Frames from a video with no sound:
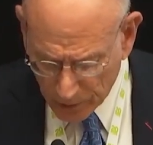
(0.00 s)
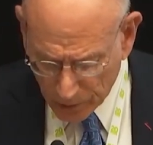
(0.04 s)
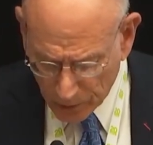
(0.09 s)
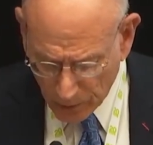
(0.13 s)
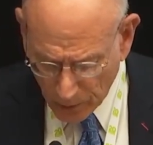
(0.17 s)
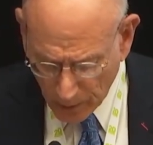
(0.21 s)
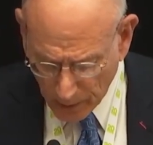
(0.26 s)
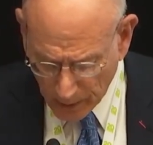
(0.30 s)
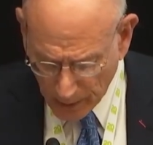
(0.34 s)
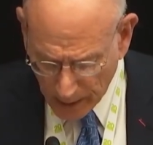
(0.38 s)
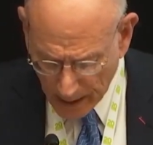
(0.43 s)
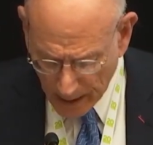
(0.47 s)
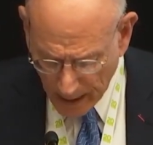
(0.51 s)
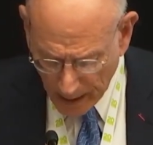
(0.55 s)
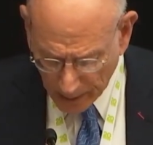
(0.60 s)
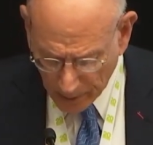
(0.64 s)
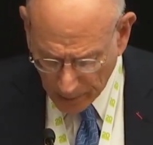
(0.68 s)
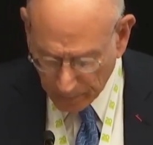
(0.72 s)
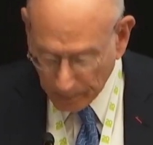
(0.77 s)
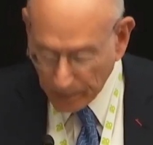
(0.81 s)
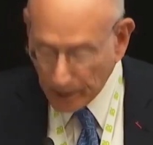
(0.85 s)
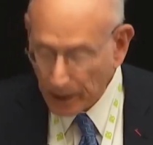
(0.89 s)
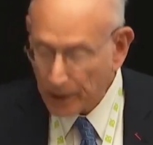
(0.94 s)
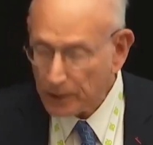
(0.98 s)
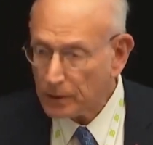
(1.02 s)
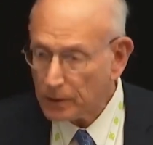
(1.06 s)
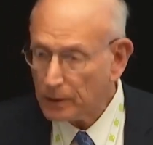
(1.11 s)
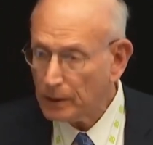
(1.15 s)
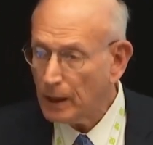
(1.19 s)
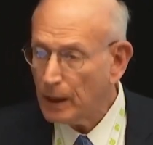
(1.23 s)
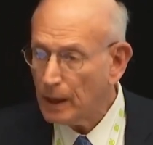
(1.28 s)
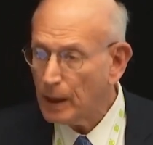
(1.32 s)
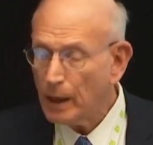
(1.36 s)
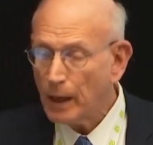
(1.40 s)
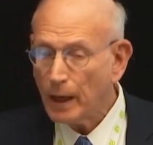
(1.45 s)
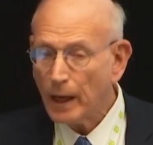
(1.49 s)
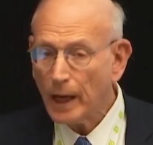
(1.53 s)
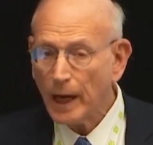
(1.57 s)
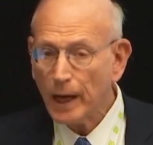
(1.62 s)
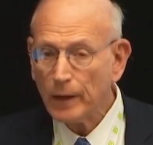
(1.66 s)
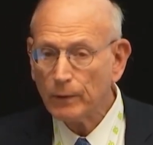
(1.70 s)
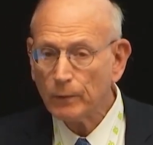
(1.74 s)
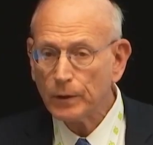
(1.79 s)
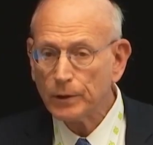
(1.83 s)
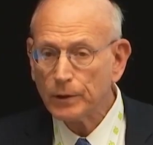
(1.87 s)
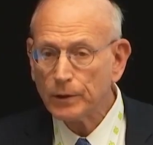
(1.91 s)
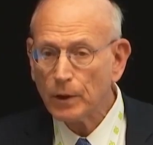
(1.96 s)
during the occupation
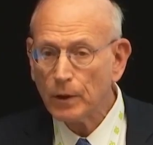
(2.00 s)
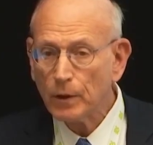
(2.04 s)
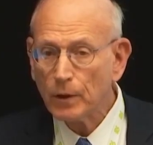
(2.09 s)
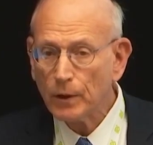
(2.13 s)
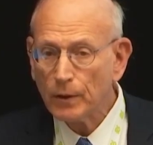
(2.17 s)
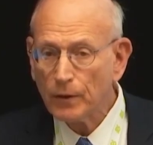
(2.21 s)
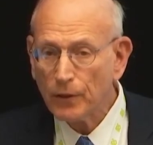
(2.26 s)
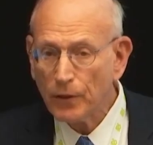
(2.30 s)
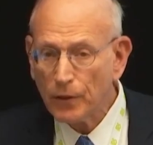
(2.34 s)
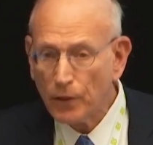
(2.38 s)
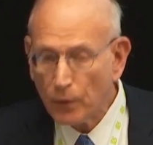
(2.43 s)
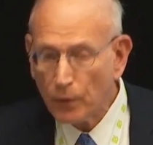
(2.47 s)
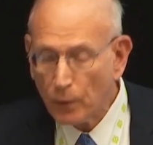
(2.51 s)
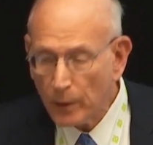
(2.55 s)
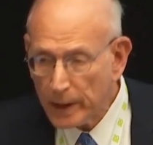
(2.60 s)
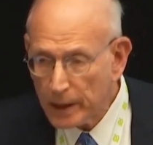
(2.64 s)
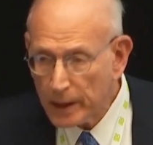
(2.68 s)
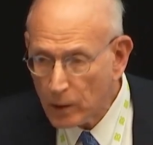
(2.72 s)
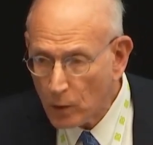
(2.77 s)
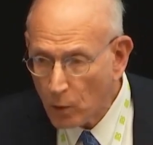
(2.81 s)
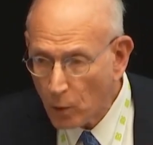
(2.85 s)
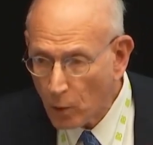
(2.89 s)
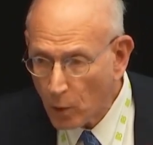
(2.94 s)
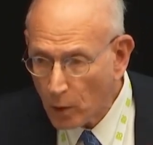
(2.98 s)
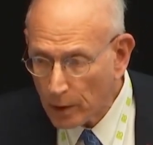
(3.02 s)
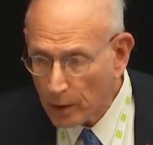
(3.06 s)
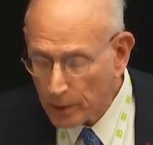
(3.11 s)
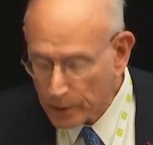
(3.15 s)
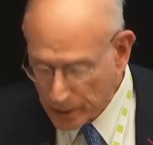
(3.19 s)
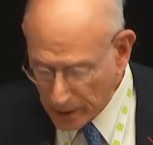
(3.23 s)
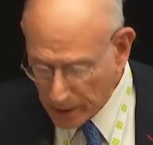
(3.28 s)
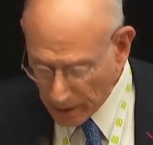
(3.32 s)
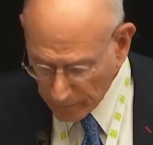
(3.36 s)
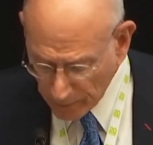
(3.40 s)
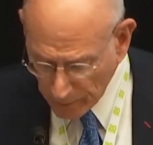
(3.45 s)
and returned 3/4 of